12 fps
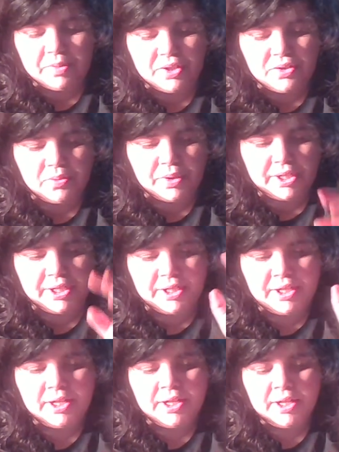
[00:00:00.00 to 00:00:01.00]

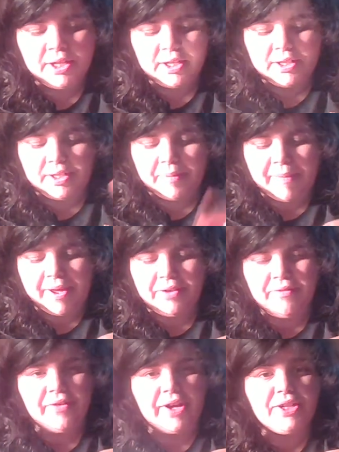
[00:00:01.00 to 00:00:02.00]
between the
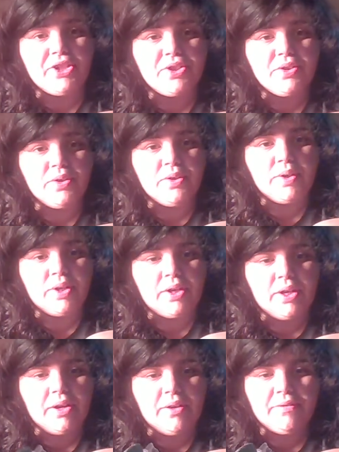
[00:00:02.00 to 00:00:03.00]
manufacturer
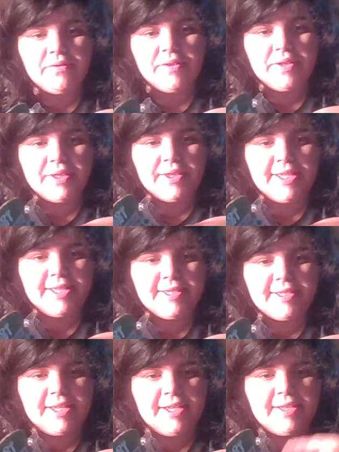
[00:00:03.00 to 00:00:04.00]
of this
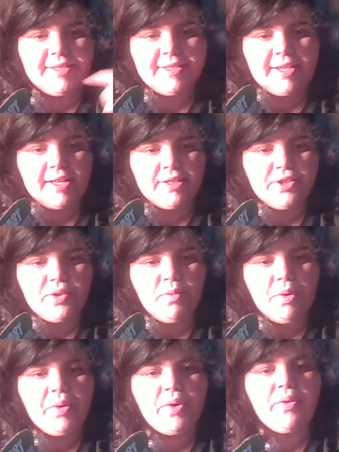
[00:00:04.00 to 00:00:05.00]
kit and the
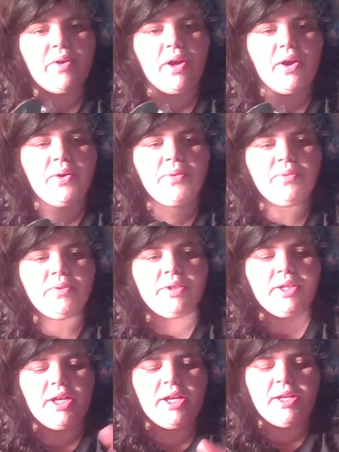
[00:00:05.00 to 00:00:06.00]
grow your
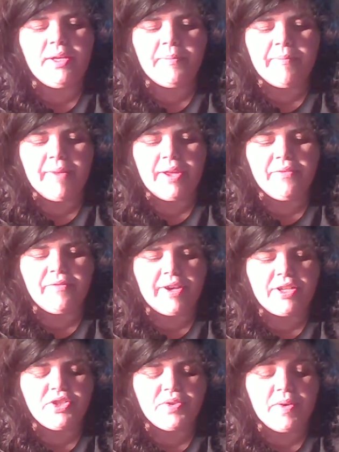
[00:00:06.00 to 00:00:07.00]
own
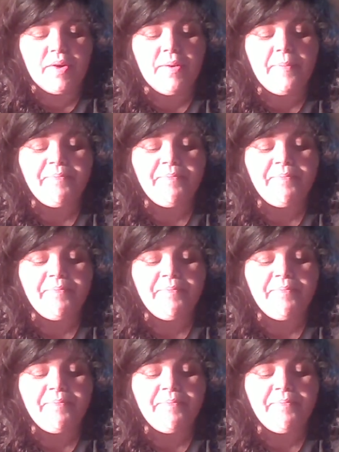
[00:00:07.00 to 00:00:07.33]
manufacturer.